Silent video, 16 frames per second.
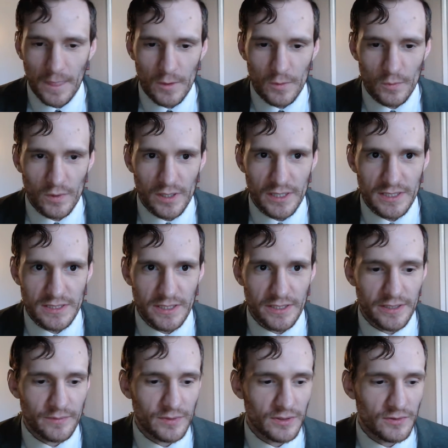What is
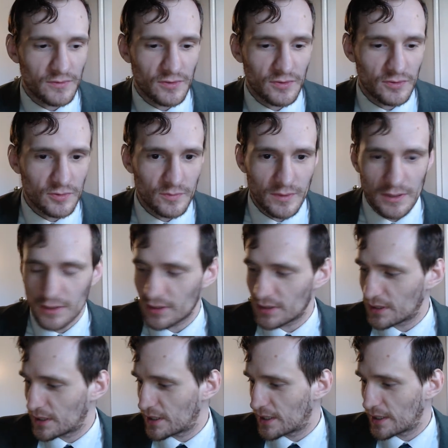up, YouTube
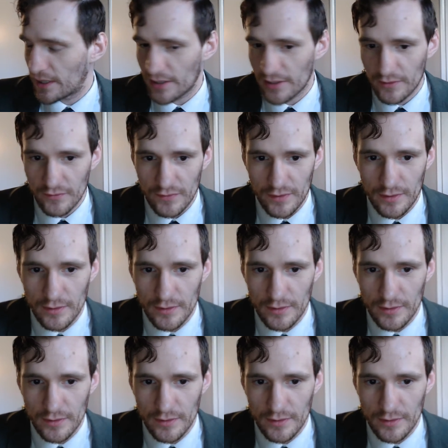Live?